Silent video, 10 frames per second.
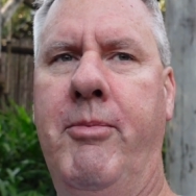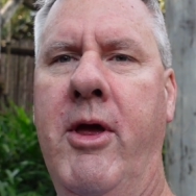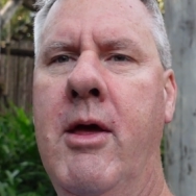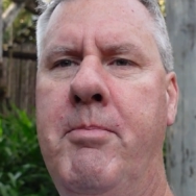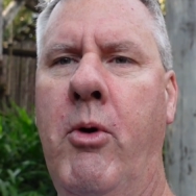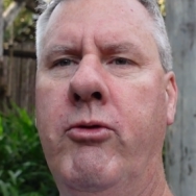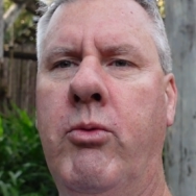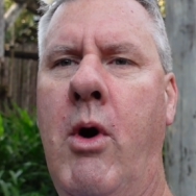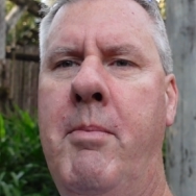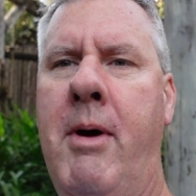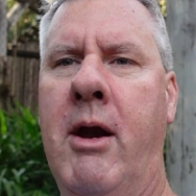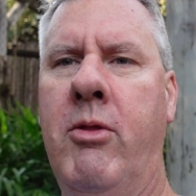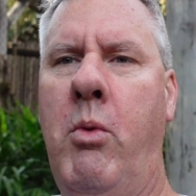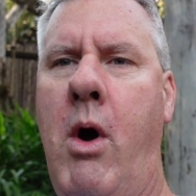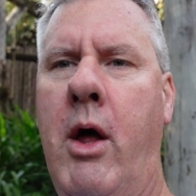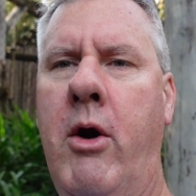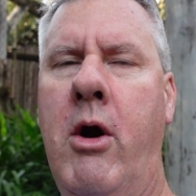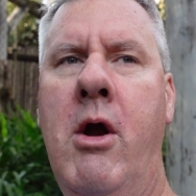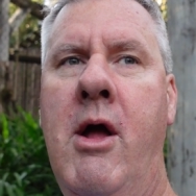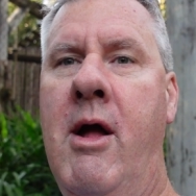The hippos were up out of the
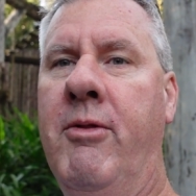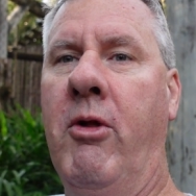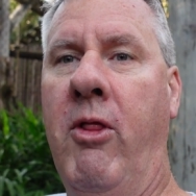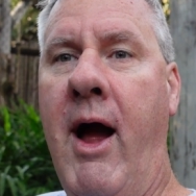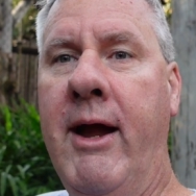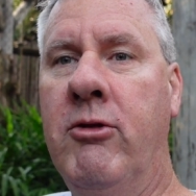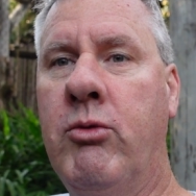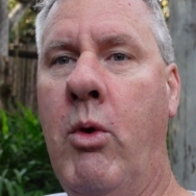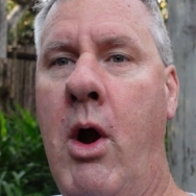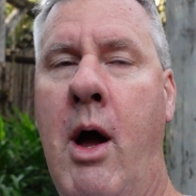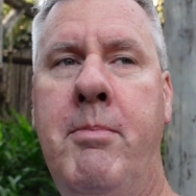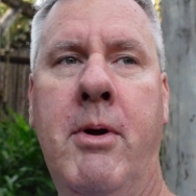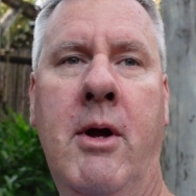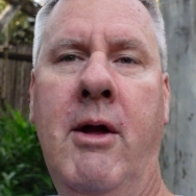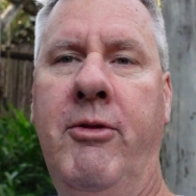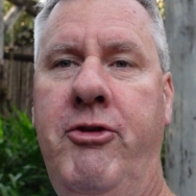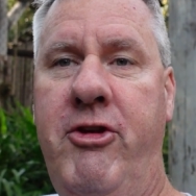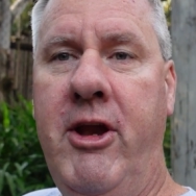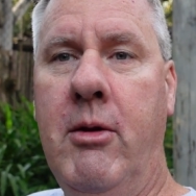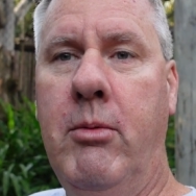water, the lions were up, the
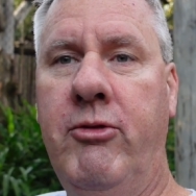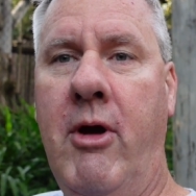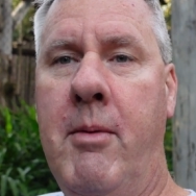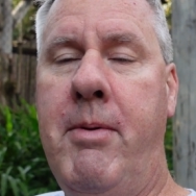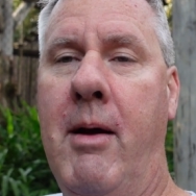cheetah was up.